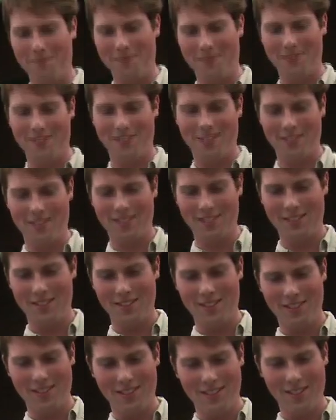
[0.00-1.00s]
Okay,
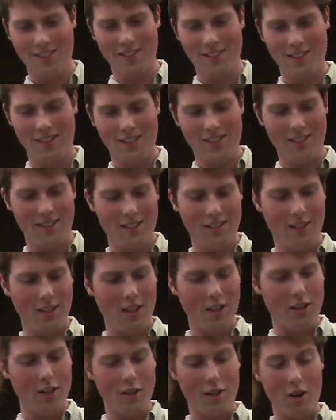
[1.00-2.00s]
good. Have you ever had this
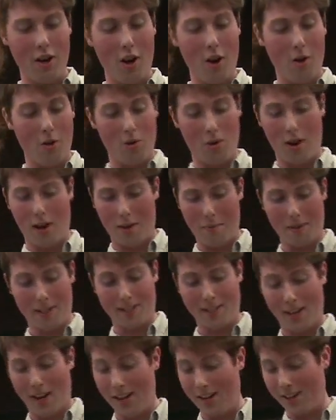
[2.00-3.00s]
before? No, I'm
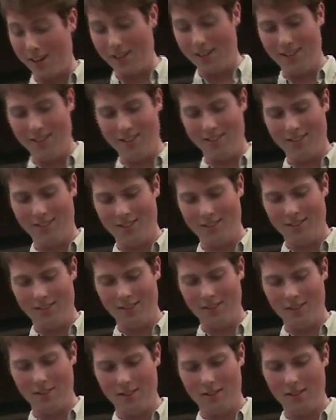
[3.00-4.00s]
excited. Have you ever had
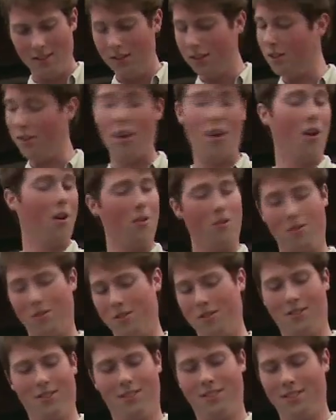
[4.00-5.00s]
tzatziki before? No.
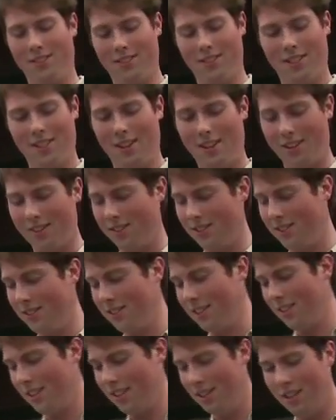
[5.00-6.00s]
Good. So, You're going to
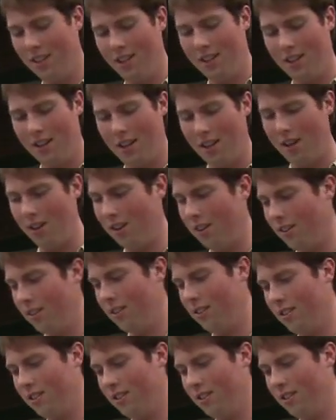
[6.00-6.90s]
have uh, all new